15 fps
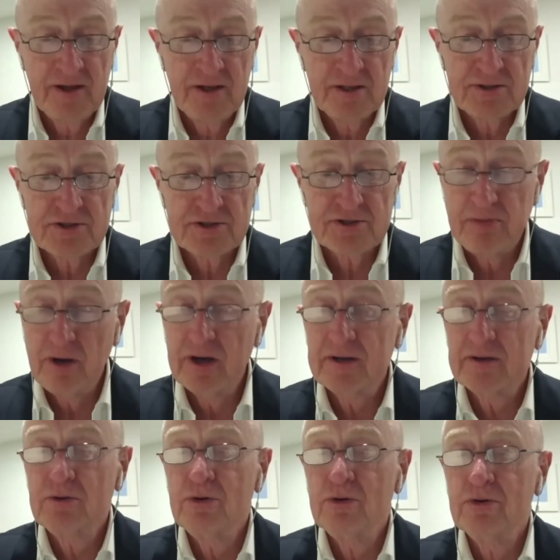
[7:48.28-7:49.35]
despite
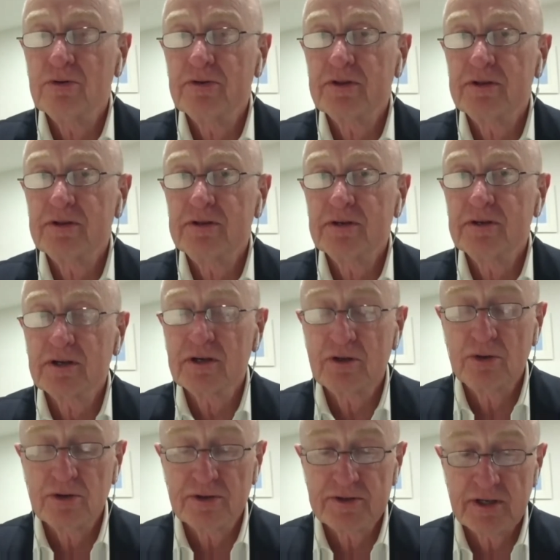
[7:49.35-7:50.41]
all the
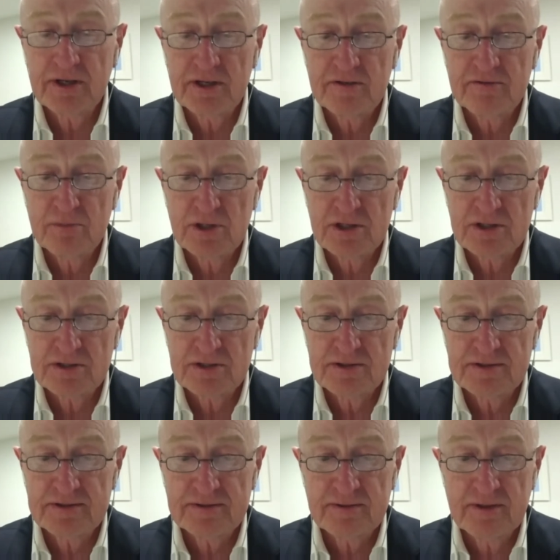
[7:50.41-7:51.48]
quantitative
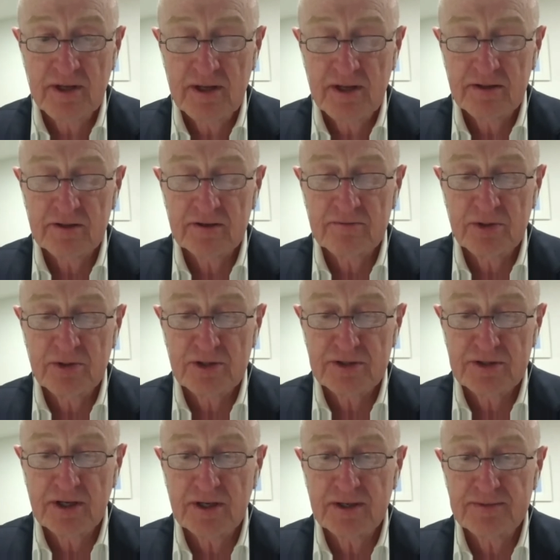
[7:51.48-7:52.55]
measures that have been
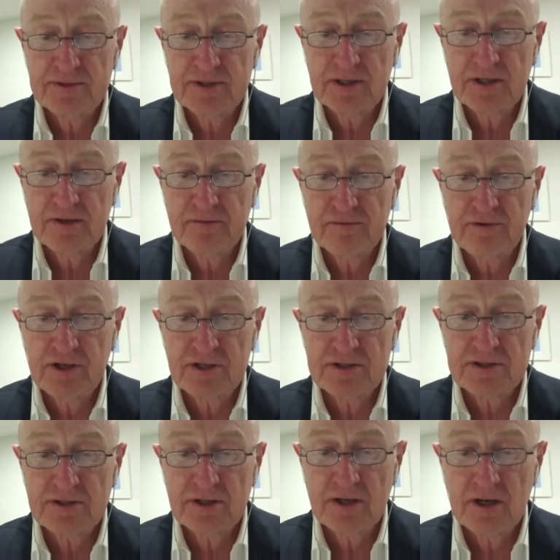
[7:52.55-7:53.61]
done to get
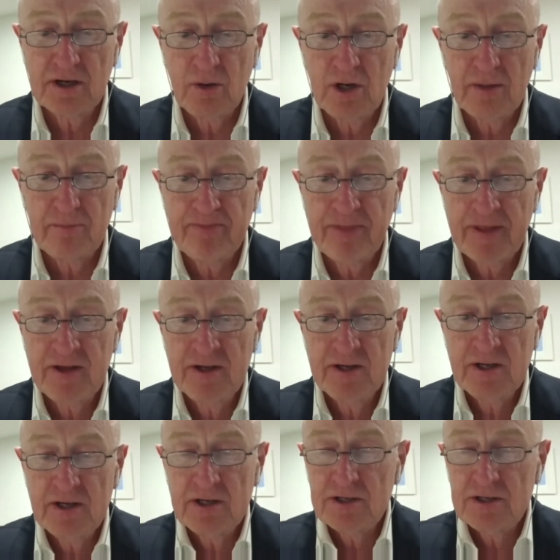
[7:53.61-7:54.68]
inflation to go up.
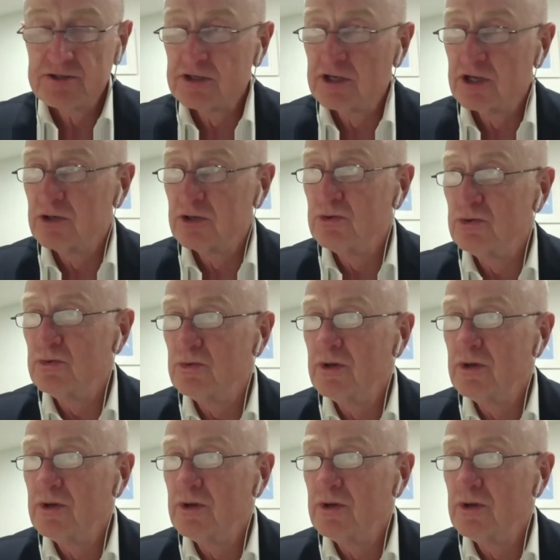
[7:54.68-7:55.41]
So